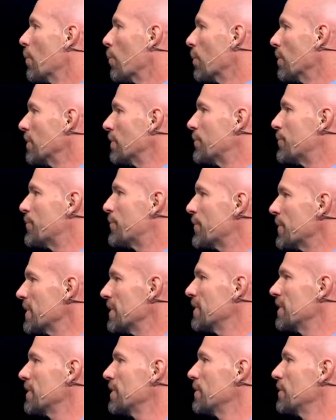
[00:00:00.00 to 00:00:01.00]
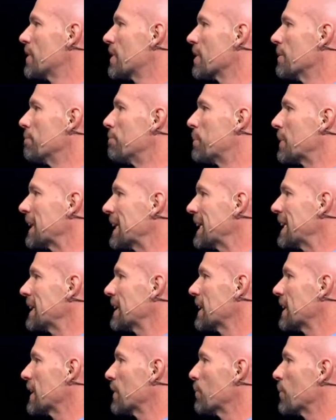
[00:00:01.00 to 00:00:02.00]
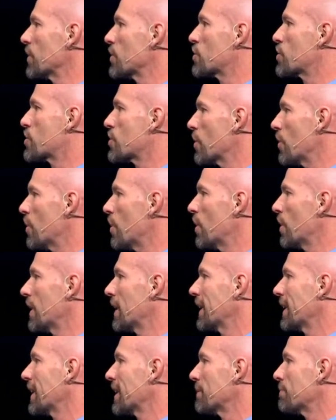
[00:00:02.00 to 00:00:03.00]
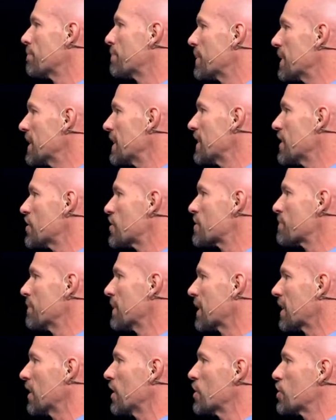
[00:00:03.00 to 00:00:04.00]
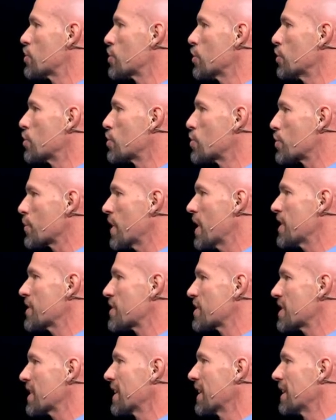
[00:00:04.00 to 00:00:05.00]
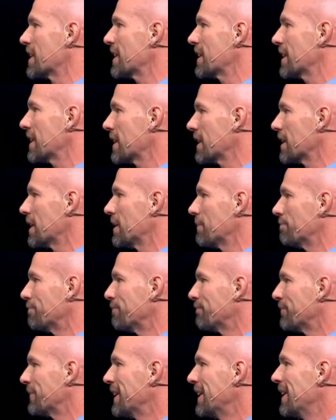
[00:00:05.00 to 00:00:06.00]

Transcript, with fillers: will fill you completely with joy and peace because you trust in Him.